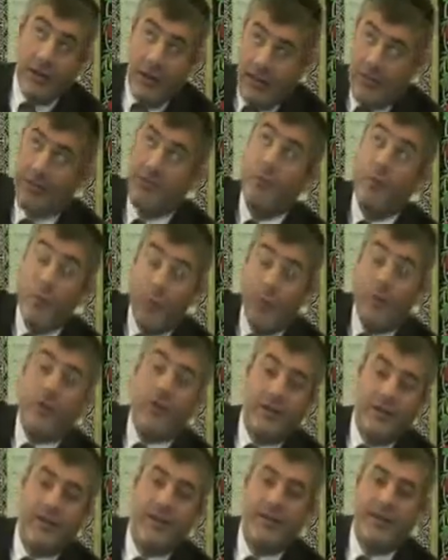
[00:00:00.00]
Yeah, it's true, you
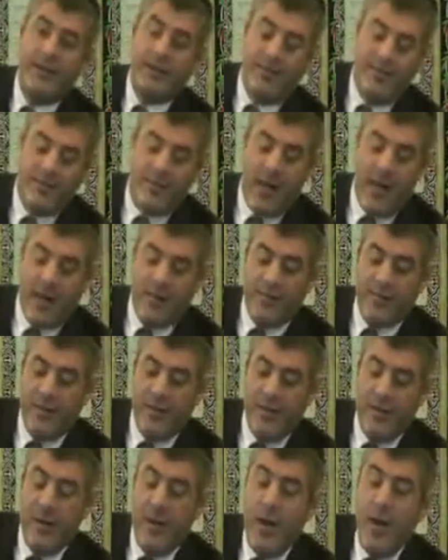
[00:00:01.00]
can read in the stars.
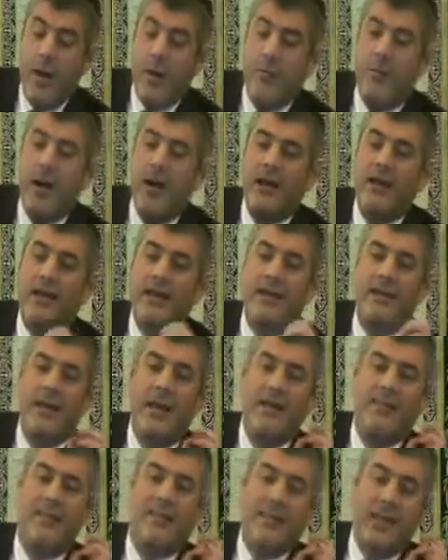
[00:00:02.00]
But it
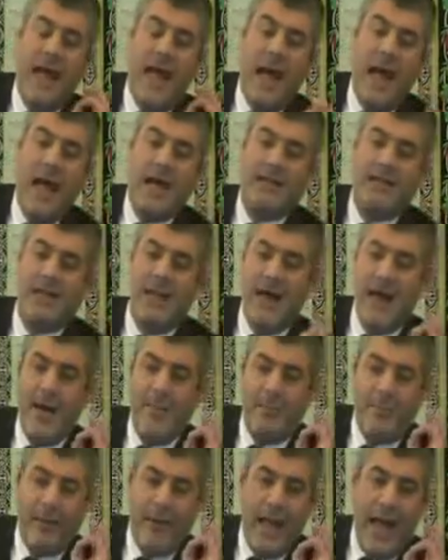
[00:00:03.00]
does not
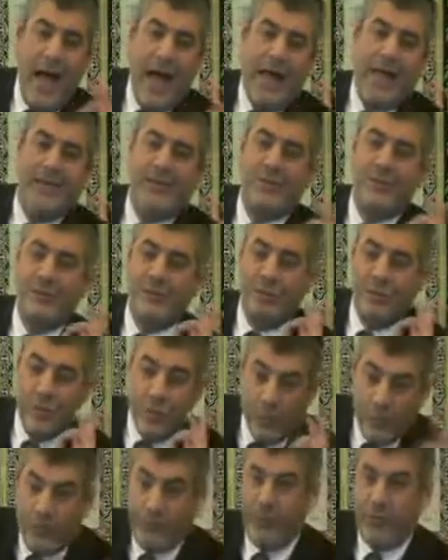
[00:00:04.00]
apply to
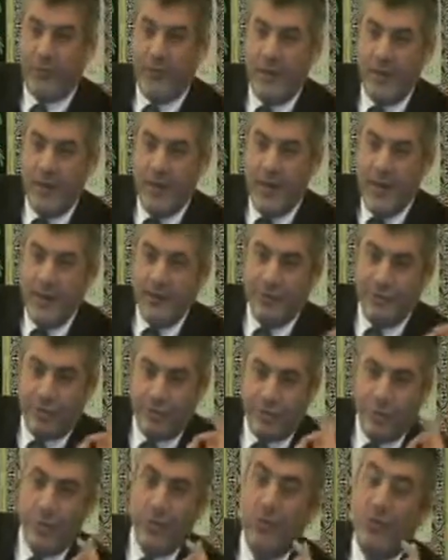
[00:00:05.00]
Jews.
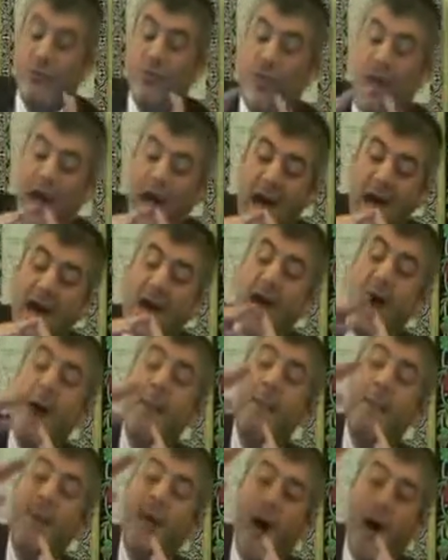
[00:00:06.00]
Jews
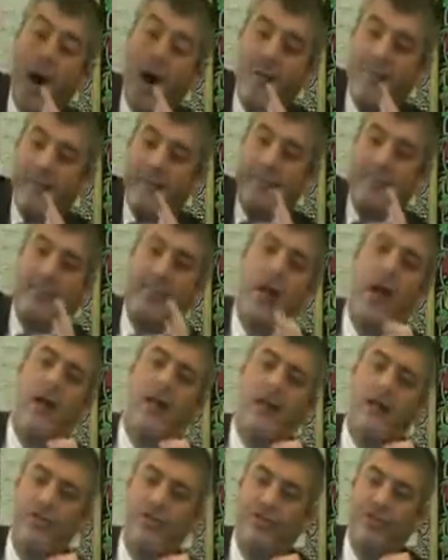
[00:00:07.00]
are above
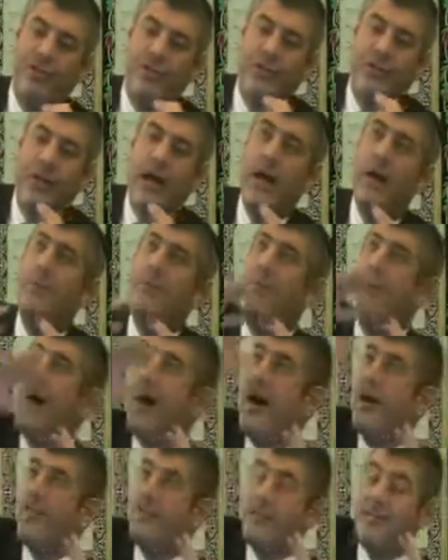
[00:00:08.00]
astrology,
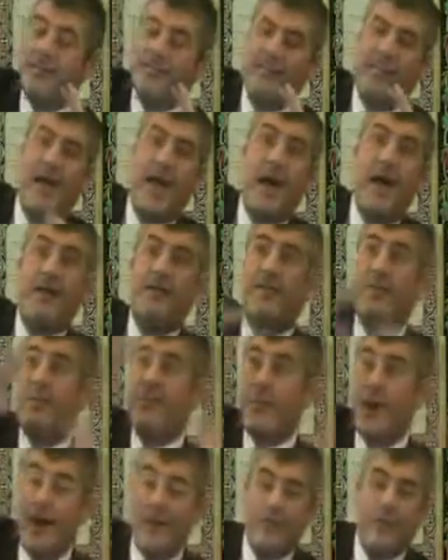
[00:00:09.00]
above the stars,
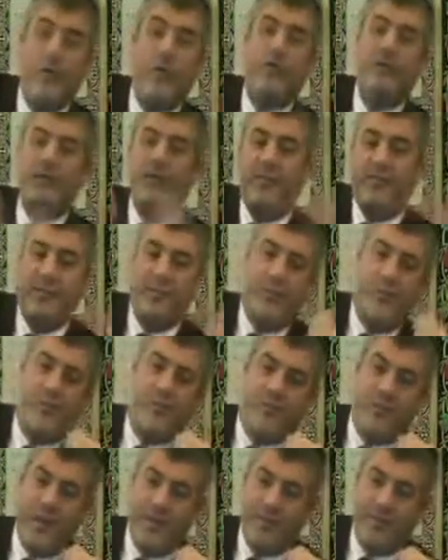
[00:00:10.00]
above all these
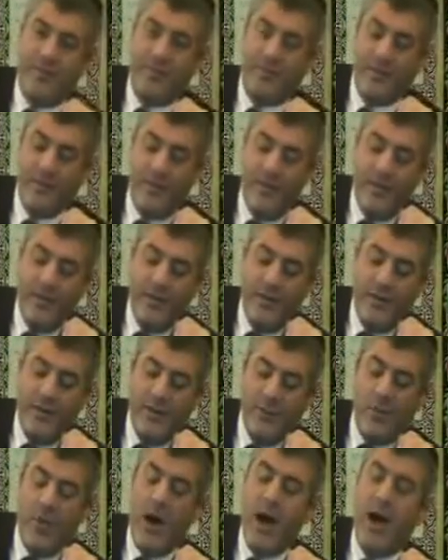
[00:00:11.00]
movements.
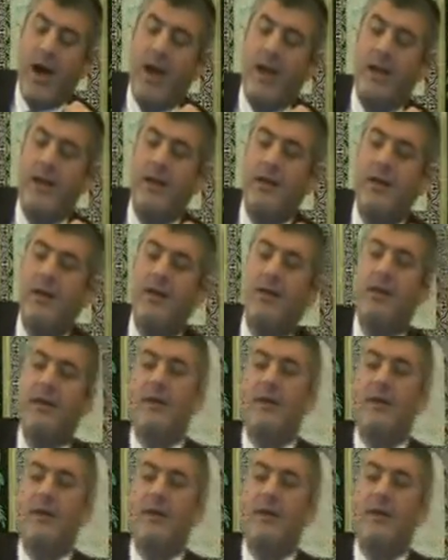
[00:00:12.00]
Why?